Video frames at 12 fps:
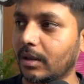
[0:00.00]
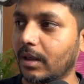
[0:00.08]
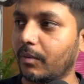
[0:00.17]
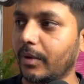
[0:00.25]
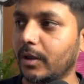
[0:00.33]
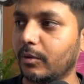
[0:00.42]
Now
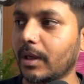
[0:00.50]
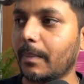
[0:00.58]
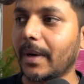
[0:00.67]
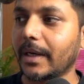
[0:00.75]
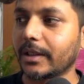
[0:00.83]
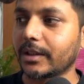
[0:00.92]
we are doing a
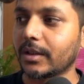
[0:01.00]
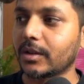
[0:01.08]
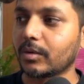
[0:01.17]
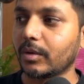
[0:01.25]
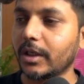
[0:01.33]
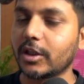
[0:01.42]
partition,
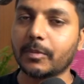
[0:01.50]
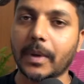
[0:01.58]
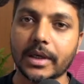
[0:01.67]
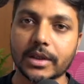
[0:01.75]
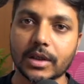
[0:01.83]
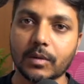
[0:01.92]
so each
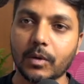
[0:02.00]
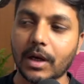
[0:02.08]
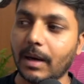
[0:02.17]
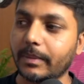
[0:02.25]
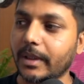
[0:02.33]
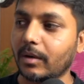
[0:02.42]
partition will
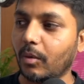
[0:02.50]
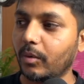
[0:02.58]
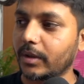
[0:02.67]
have their own